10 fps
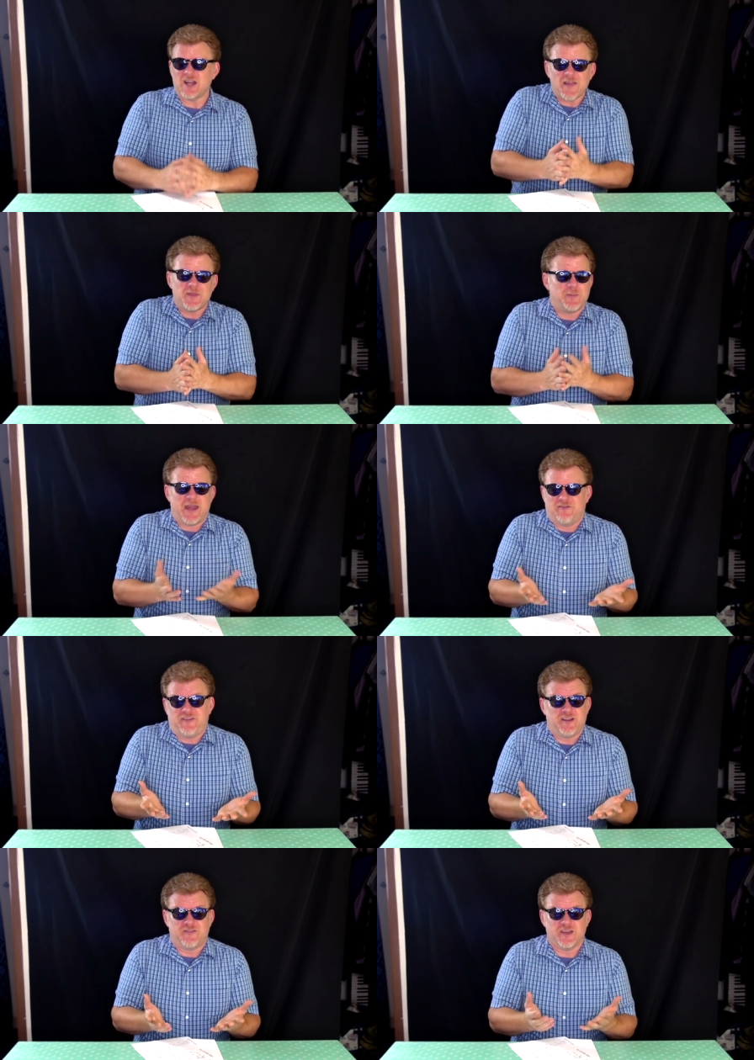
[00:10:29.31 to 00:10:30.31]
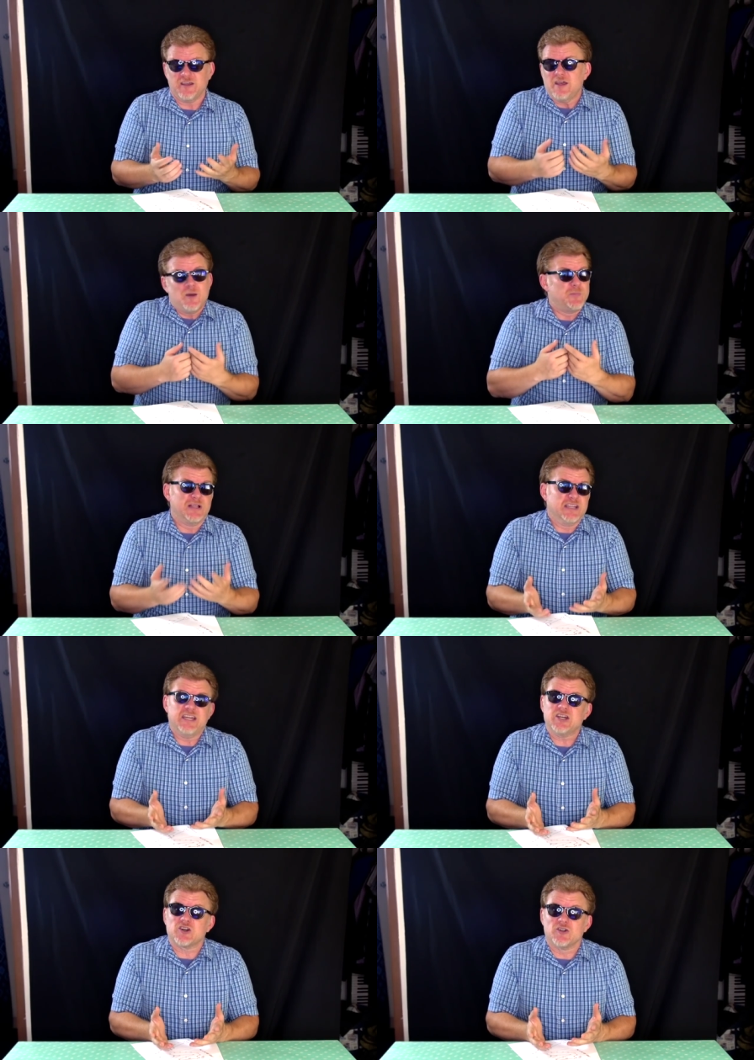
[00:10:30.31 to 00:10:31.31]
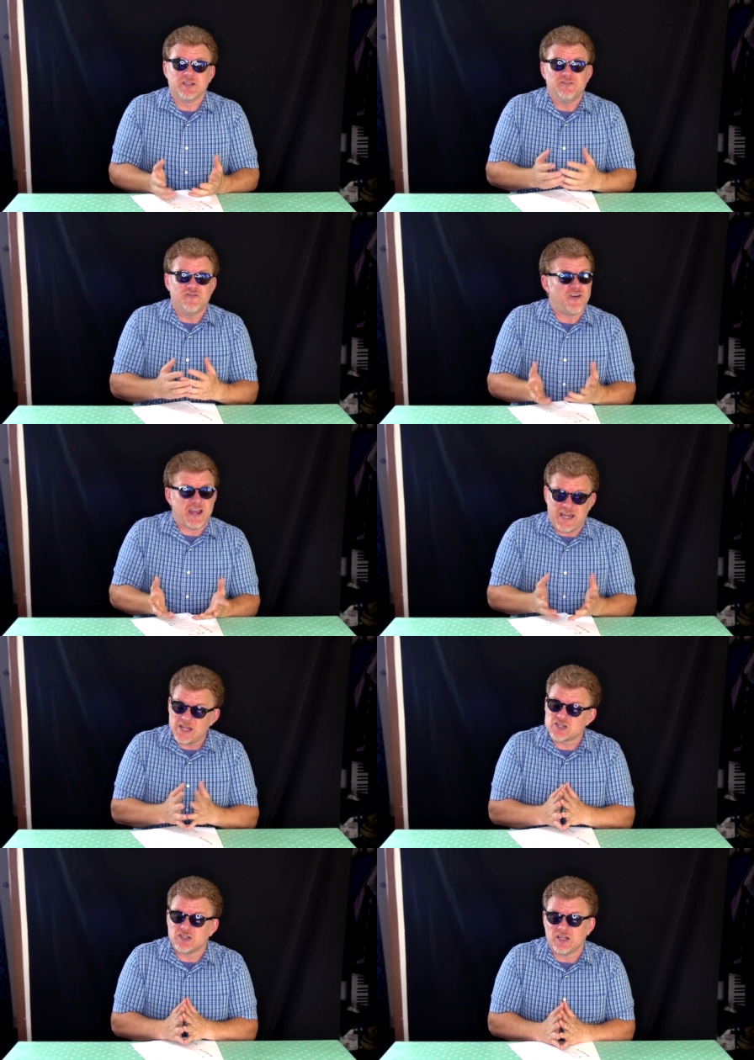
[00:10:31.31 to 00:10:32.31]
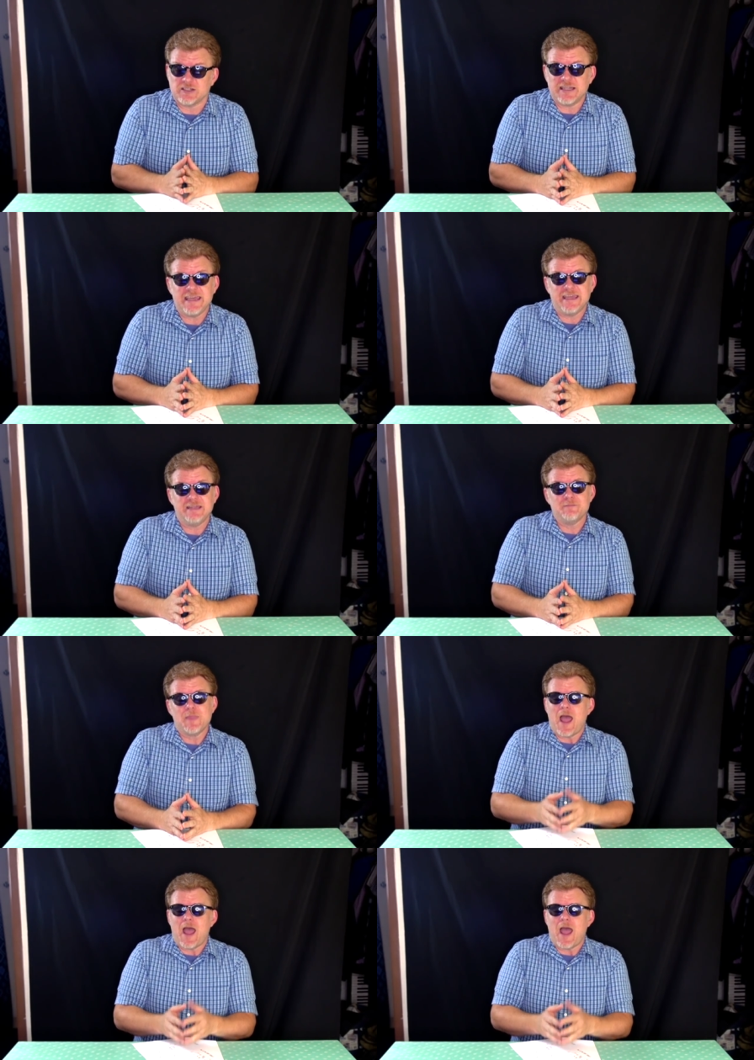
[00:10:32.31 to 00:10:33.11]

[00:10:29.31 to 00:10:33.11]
not the benefit of the political and financial elite.